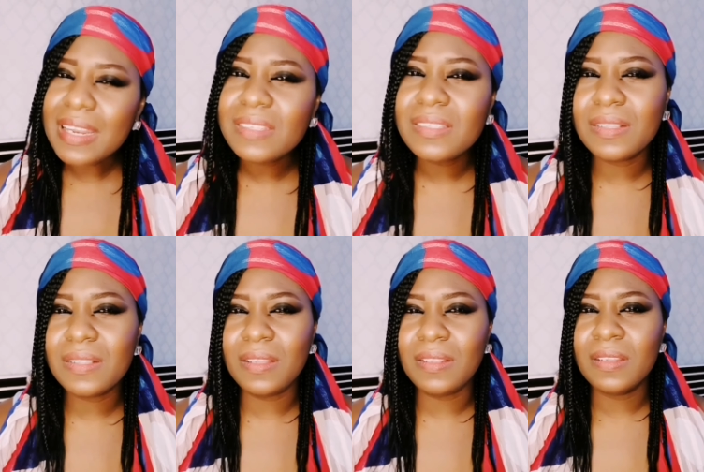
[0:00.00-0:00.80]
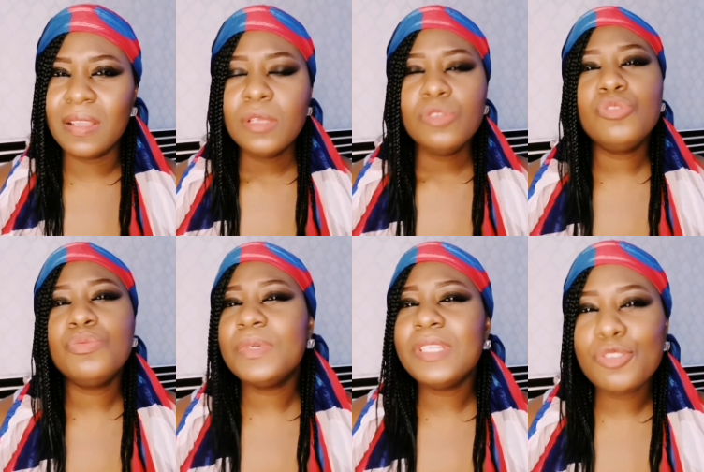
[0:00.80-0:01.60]
That is the thing.
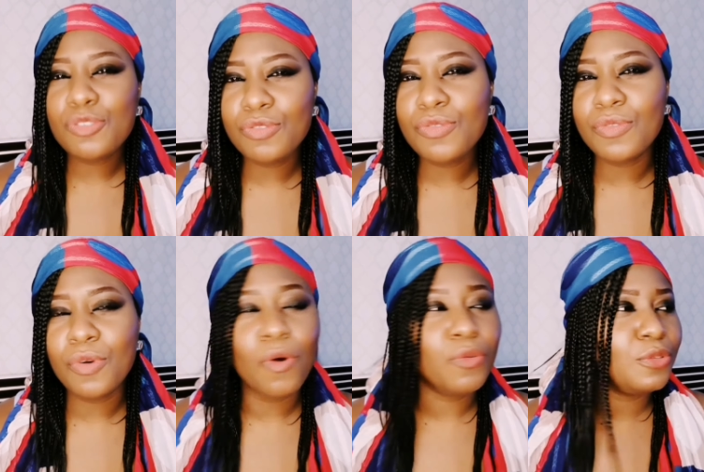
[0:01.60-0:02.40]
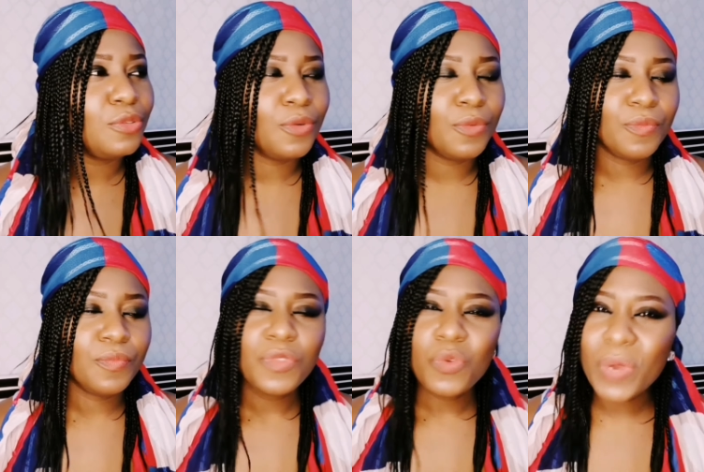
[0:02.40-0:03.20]
So, but it's true also
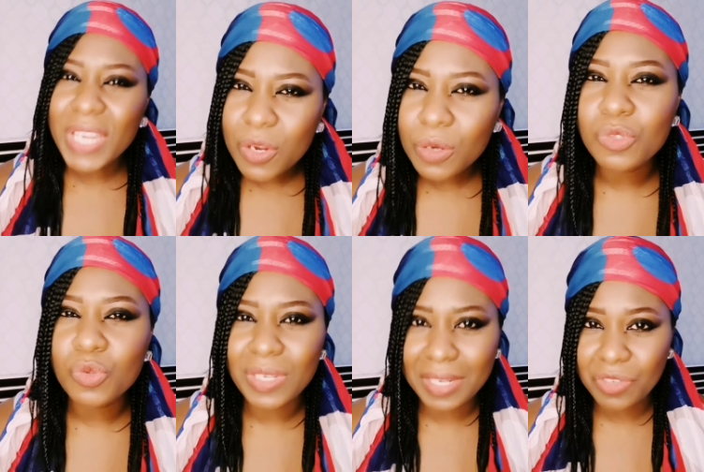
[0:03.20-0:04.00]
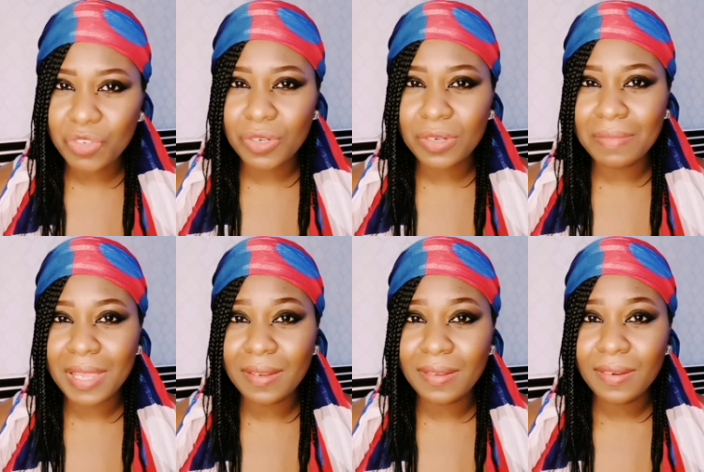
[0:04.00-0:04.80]
when it comes to a Nigerian
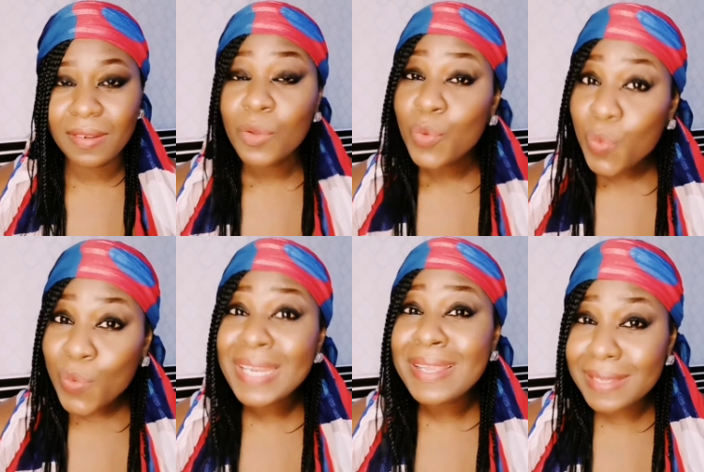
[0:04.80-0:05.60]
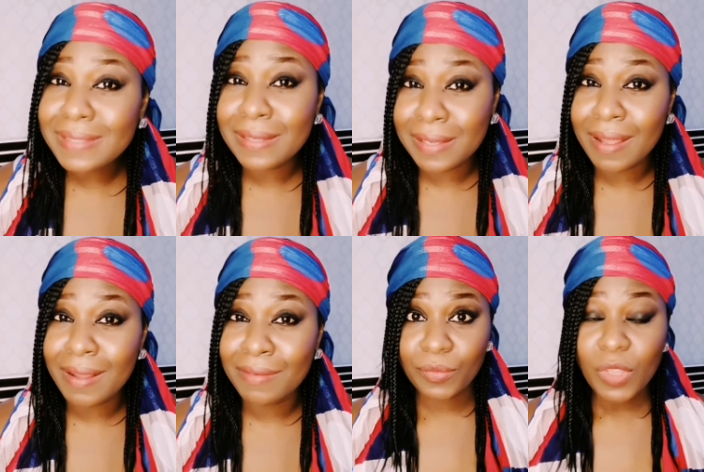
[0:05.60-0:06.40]
man. When he's in
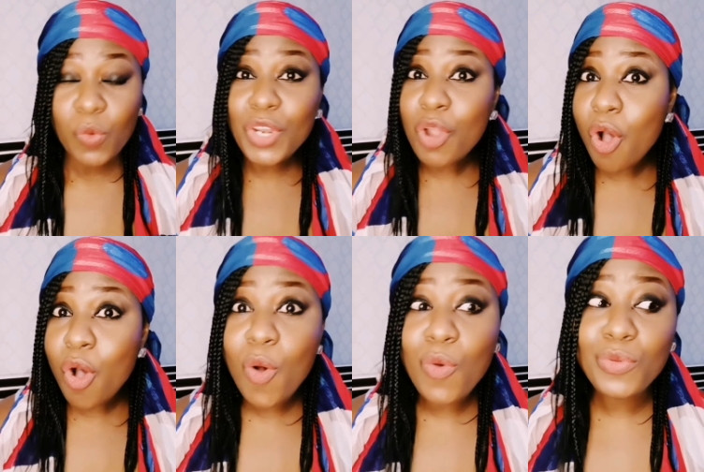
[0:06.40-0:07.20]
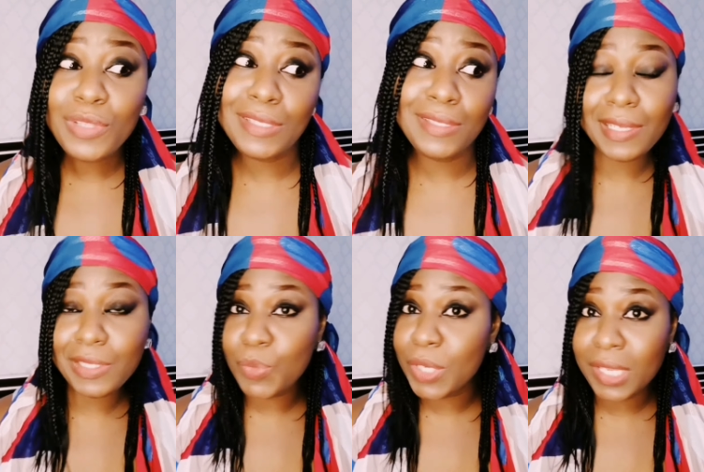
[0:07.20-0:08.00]
love, with all this
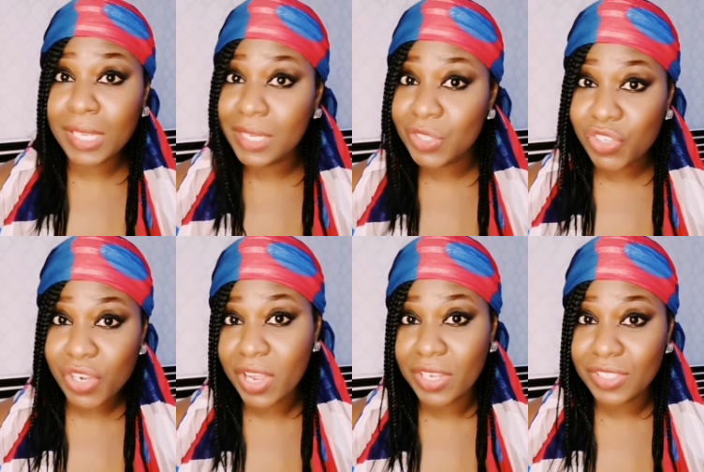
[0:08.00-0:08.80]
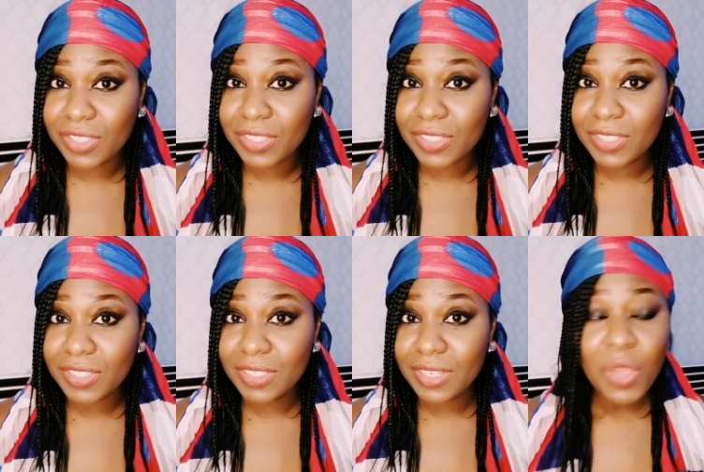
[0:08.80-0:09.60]
he's being in charge,
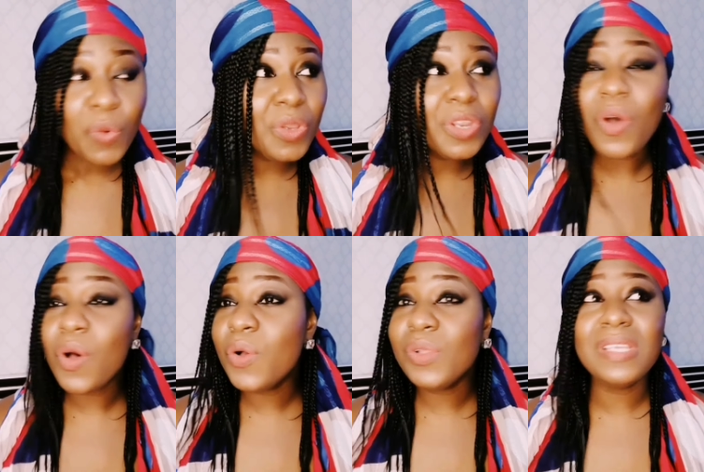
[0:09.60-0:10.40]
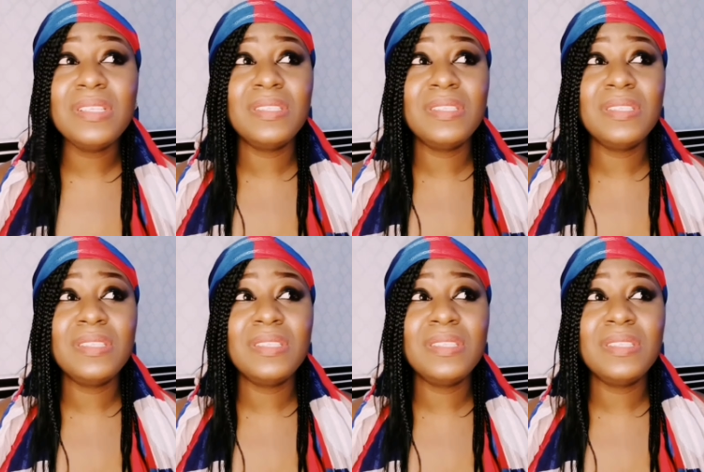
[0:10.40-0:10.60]
with all